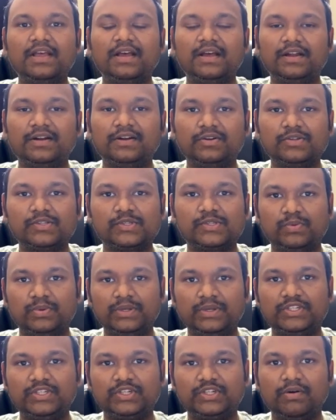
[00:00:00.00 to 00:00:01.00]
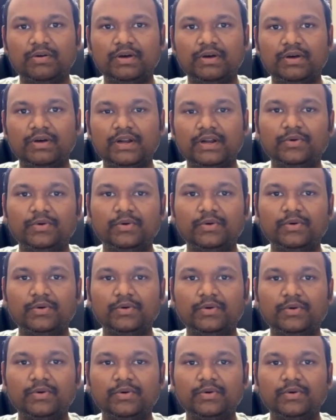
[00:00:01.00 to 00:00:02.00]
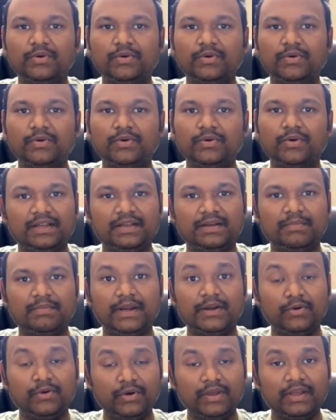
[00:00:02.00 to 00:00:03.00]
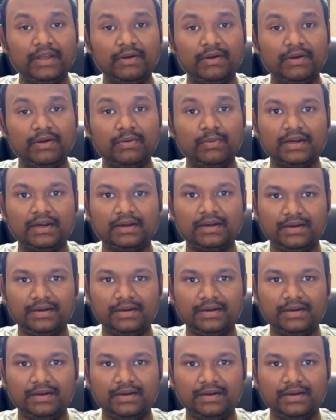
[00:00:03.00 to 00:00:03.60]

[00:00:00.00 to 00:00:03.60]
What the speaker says: to switch over a new role by knowing what are the